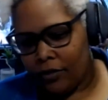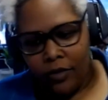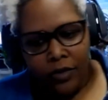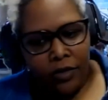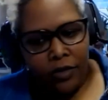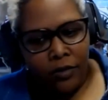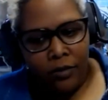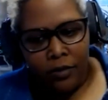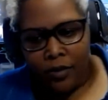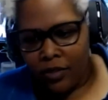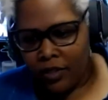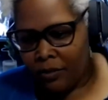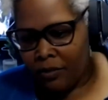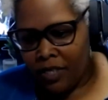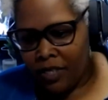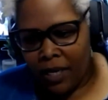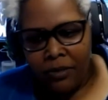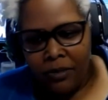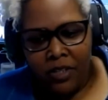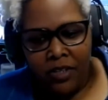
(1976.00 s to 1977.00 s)

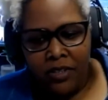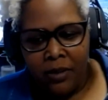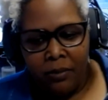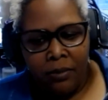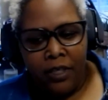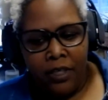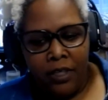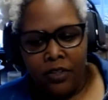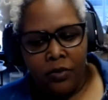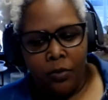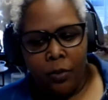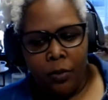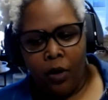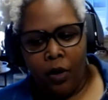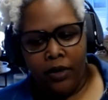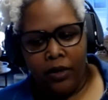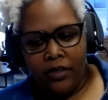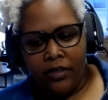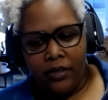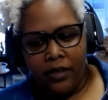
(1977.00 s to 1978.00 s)
sometimes it's something as
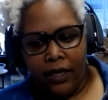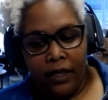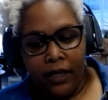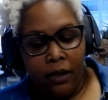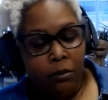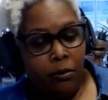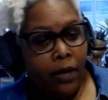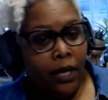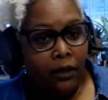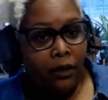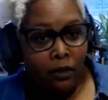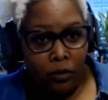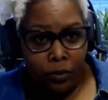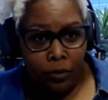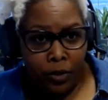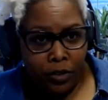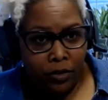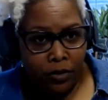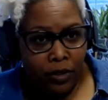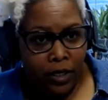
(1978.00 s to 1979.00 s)
small as like a medical
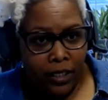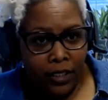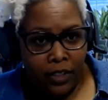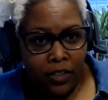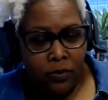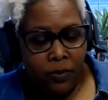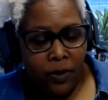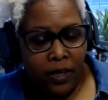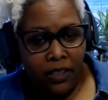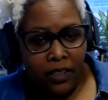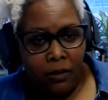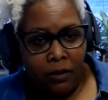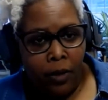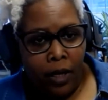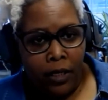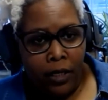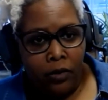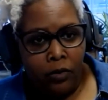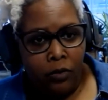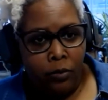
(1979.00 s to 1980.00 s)
bill, unexpected
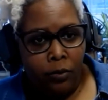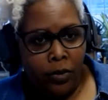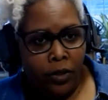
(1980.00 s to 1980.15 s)
medical